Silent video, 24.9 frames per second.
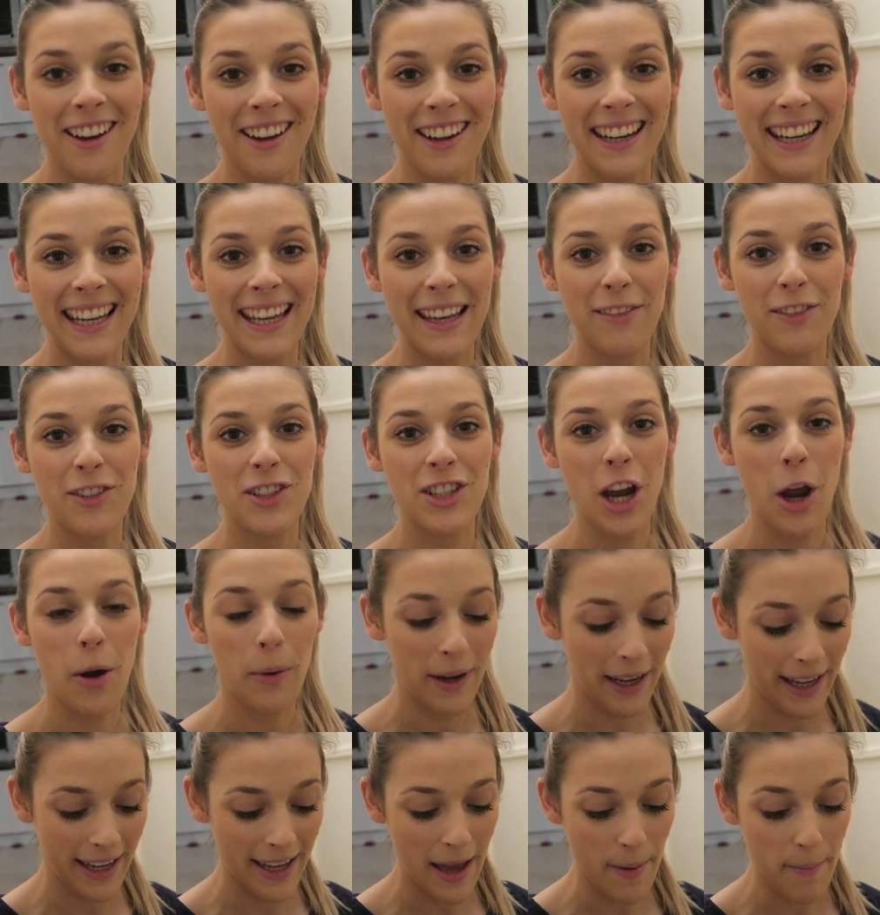are going to give
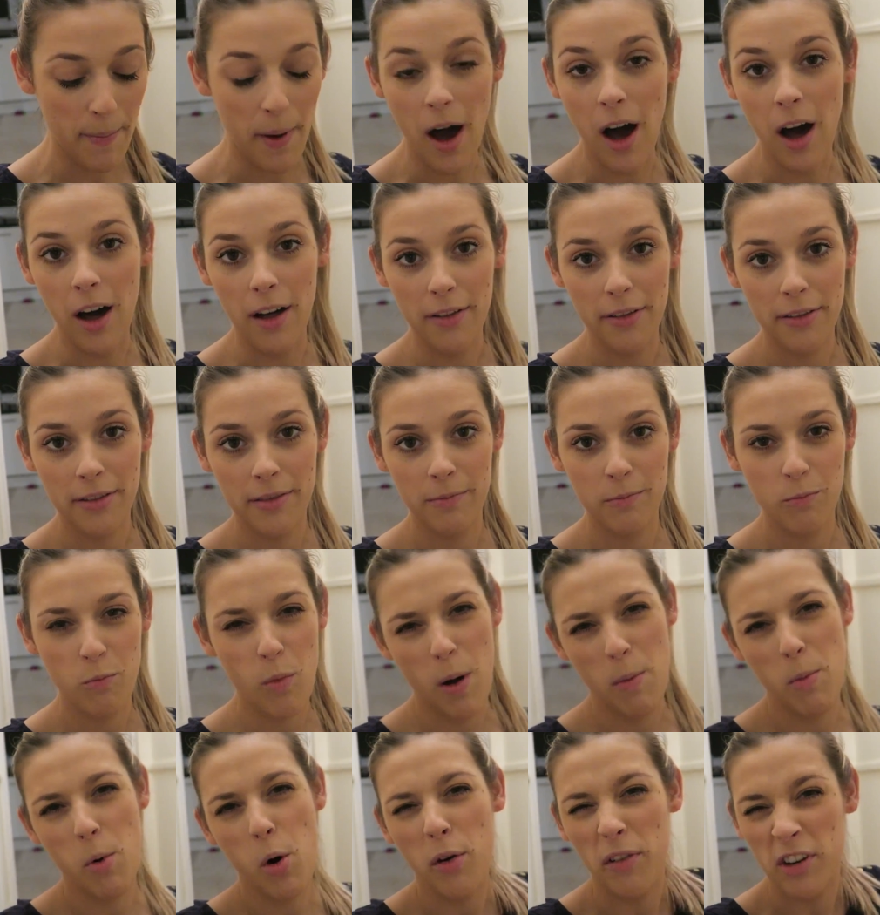Joey a bath.
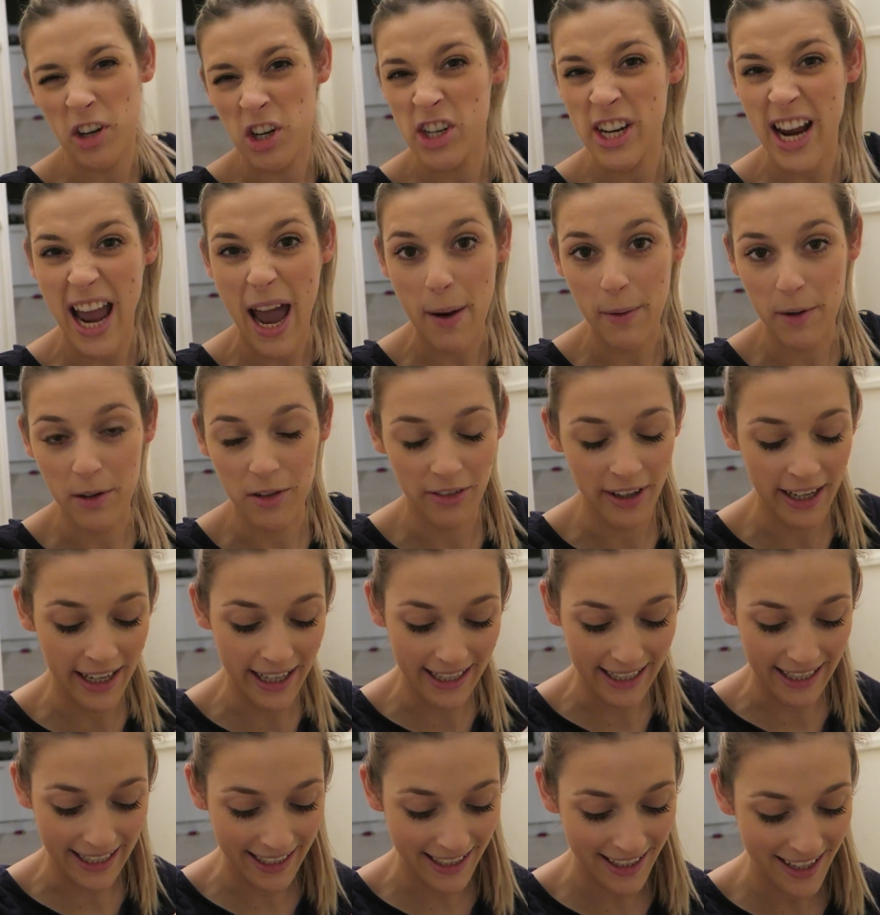Well, more of a shower,
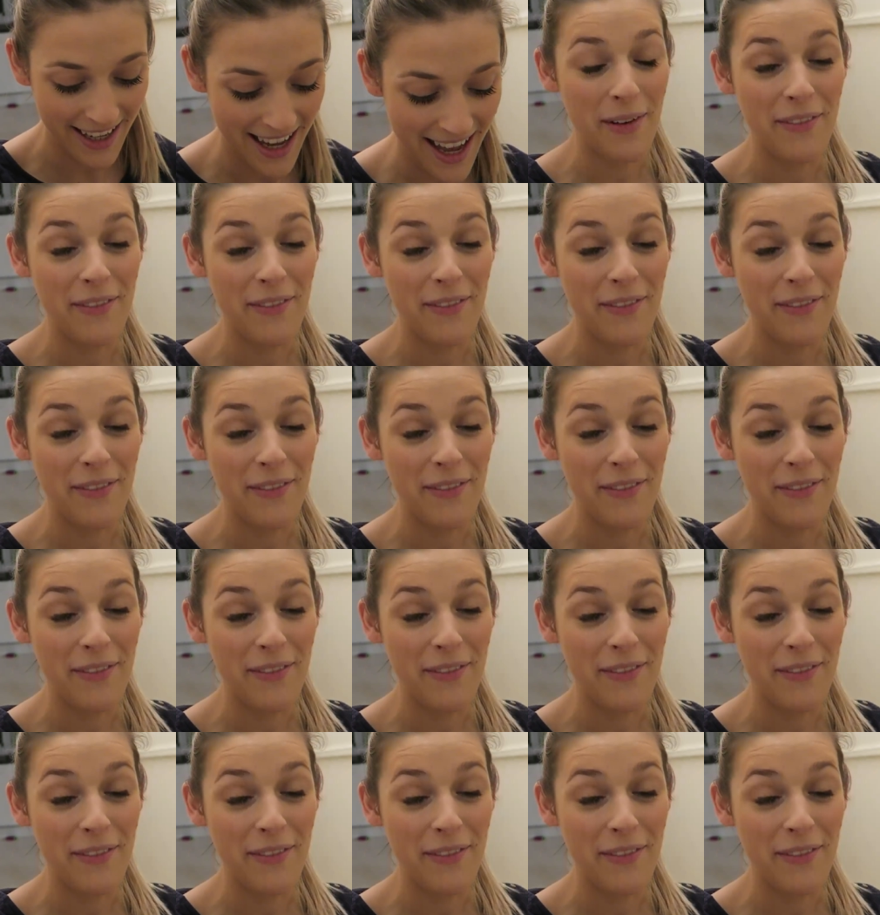really.